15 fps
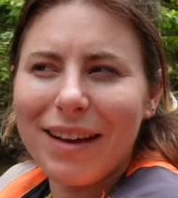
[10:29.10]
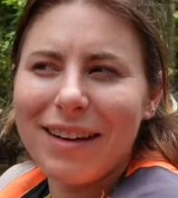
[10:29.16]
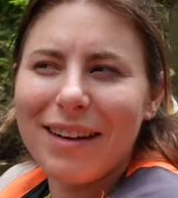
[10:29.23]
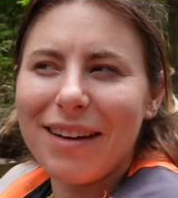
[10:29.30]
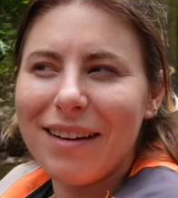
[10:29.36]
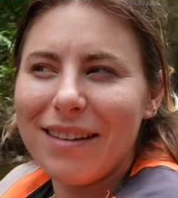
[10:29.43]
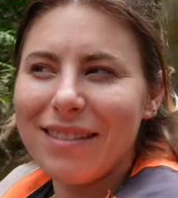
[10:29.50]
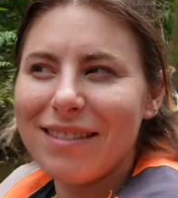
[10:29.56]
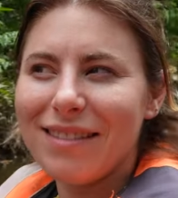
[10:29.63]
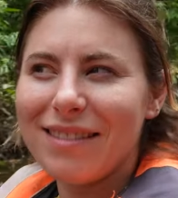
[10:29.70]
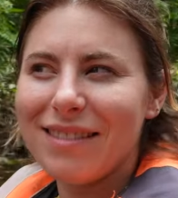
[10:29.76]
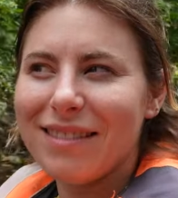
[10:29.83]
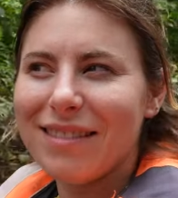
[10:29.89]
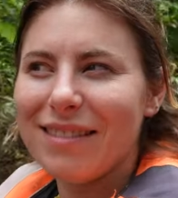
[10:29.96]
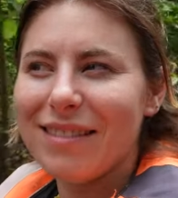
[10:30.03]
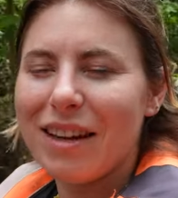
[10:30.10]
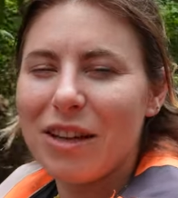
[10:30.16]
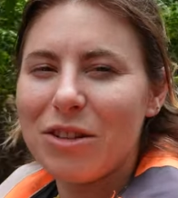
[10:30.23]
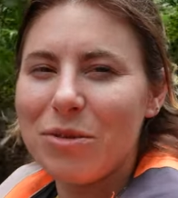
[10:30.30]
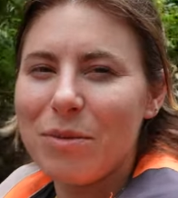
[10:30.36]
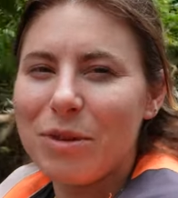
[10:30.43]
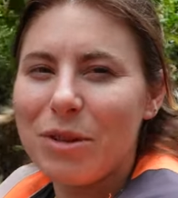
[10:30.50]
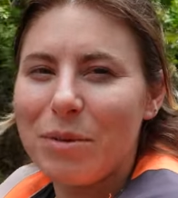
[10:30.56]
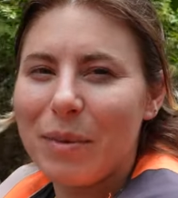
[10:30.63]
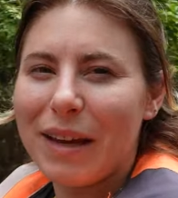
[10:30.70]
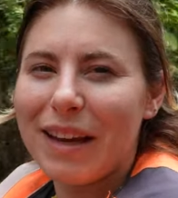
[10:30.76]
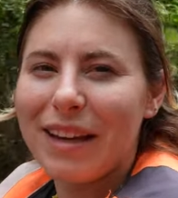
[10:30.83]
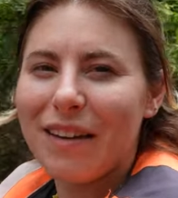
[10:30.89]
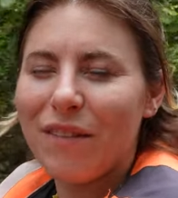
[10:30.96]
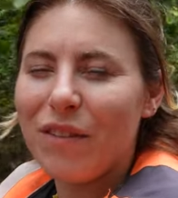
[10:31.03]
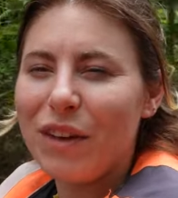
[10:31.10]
like not not supposed to be and it